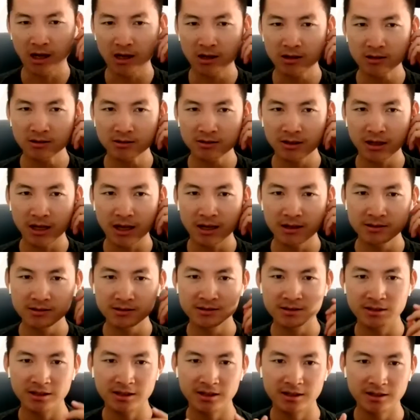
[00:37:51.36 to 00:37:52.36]
how
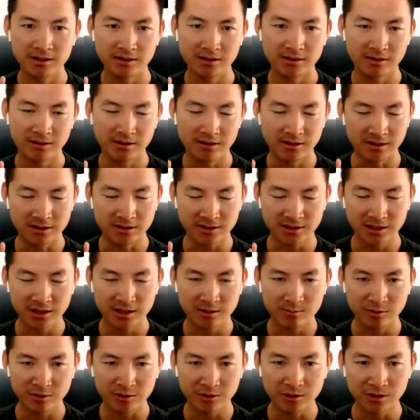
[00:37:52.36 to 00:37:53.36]
is the
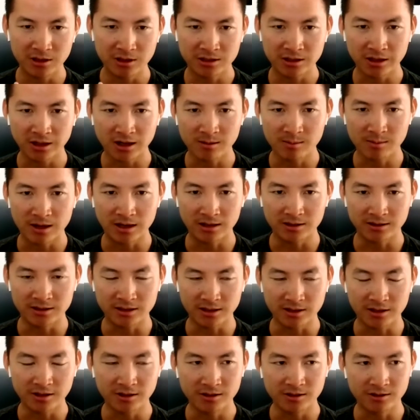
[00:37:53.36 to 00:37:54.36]
scheme you are talking about
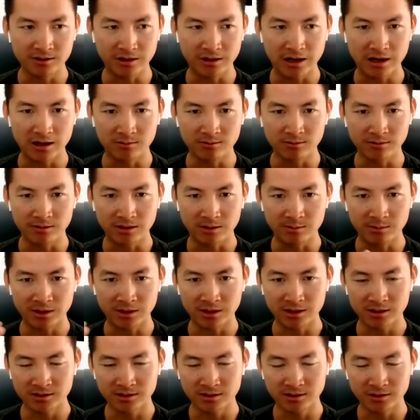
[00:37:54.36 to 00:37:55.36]
going to help?
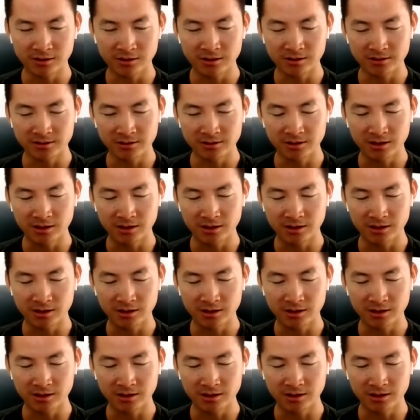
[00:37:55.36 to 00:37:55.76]
Because you